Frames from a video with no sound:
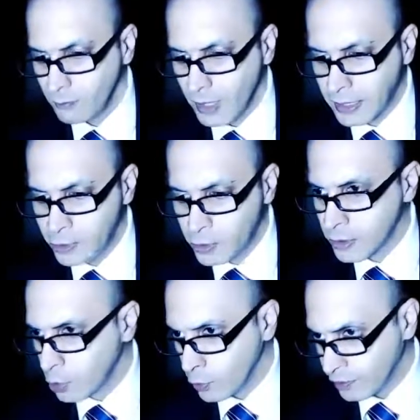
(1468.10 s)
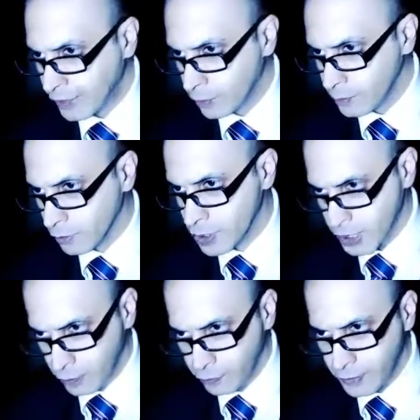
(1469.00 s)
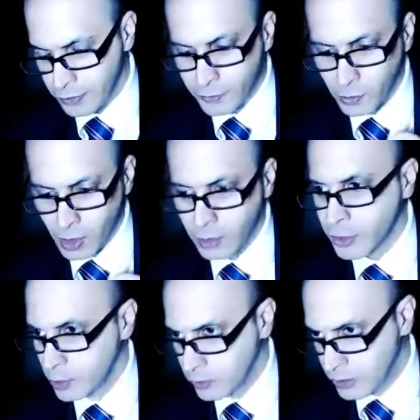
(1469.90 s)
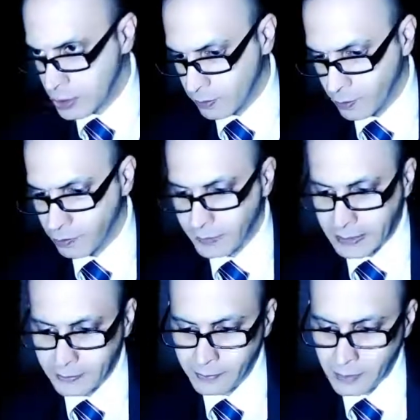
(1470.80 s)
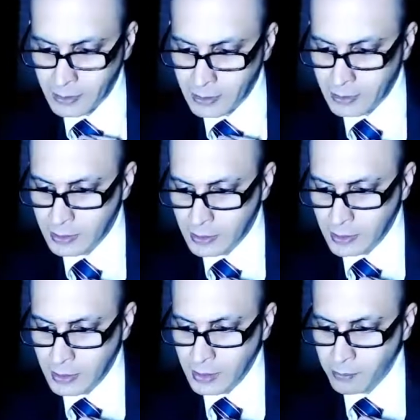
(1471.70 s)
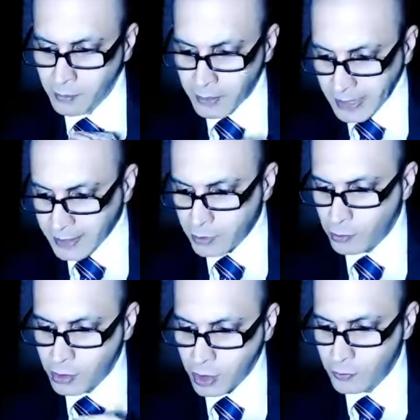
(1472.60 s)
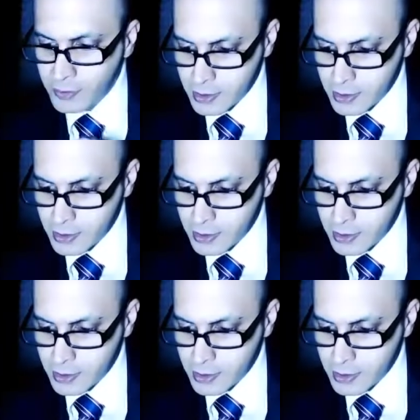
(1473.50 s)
You can look that up yourself if you are curious about that. But back in our current